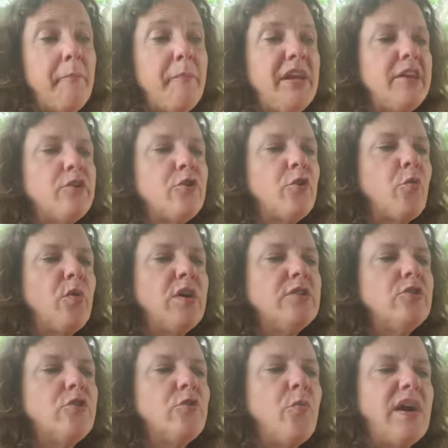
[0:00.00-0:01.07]
Peter
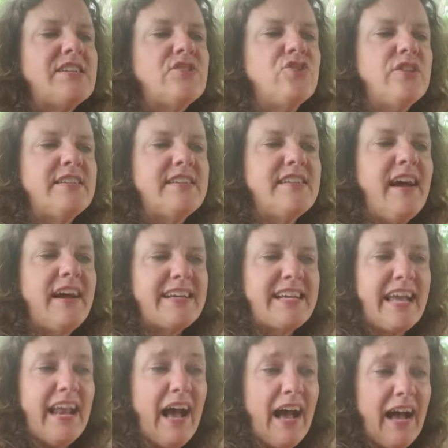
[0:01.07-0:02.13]
wondered why she did not
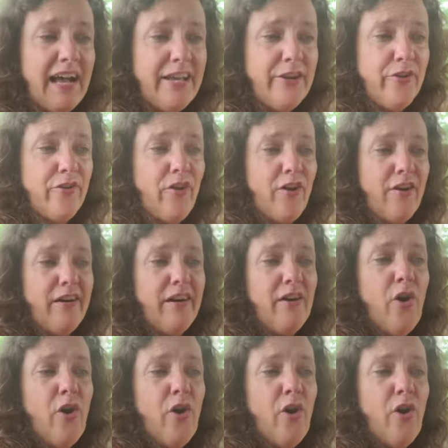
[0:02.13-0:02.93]
get higher,